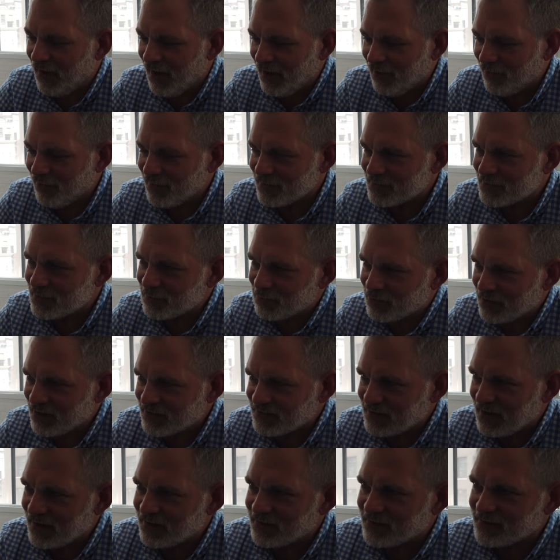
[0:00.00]
file and
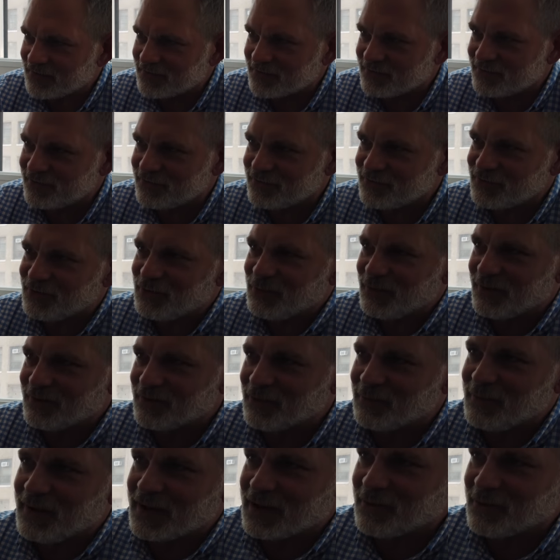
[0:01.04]
compressed out of this, 200